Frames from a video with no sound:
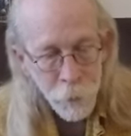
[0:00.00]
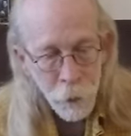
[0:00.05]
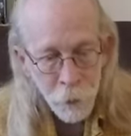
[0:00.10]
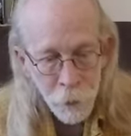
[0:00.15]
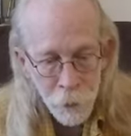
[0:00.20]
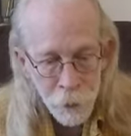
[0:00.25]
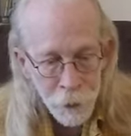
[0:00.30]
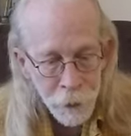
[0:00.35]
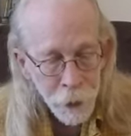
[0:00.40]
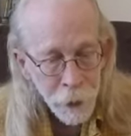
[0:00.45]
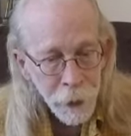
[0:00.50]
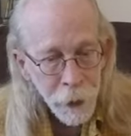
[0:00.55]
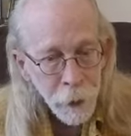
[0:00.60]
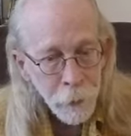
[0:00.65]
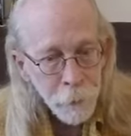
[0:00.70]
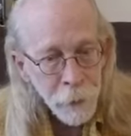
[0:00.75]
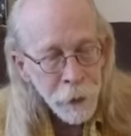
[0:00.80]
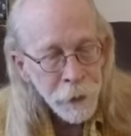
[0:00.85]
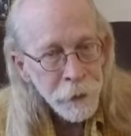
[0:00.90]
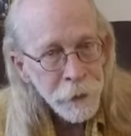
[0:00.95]
let's start
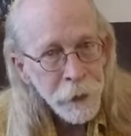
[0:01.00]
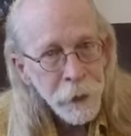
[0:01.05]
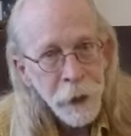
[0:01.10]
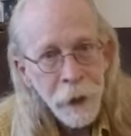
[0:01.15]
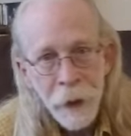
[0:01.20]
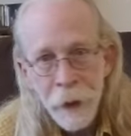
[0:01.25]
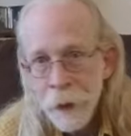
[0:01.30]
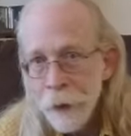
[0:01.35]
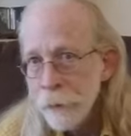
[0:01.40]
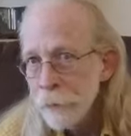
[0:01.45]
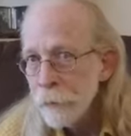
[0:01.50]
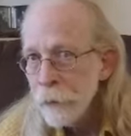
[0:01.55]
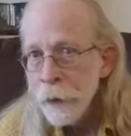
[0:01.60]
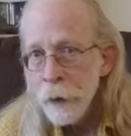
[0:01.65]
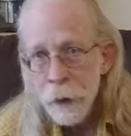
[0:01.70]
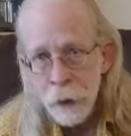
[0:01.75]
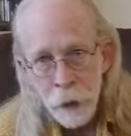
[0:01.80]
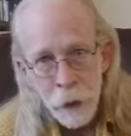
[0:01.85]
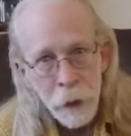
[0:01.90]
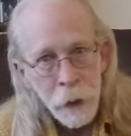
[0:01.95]
out by saying
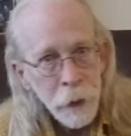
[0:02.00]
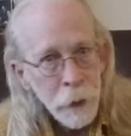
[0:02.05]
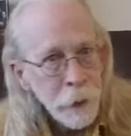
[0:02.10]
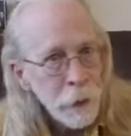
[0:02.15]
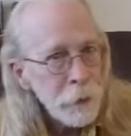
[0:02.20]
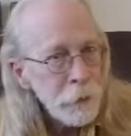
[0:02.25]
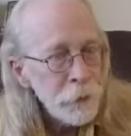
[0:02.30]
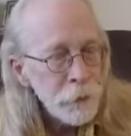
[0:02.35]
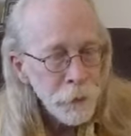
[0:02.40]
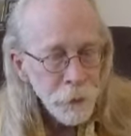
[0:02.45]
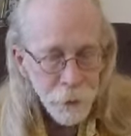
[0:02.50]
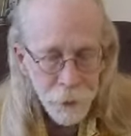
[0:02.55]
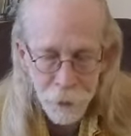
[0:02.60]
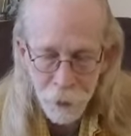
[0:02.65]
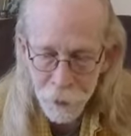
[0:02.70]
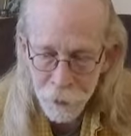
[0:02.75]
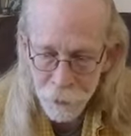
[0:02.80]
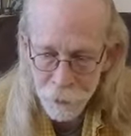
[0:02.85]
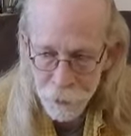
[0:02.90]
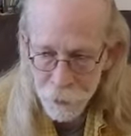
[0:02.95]
in this
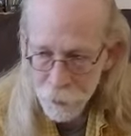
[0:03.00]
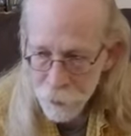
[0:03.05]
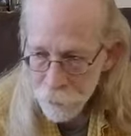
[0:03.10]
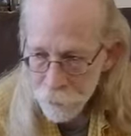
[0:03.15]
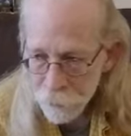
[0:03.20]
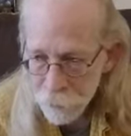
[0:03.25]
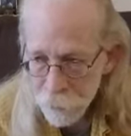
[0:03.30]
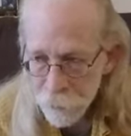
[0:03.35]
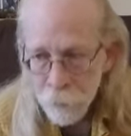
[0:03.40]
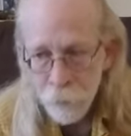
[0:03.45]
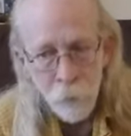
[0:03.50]
discussion,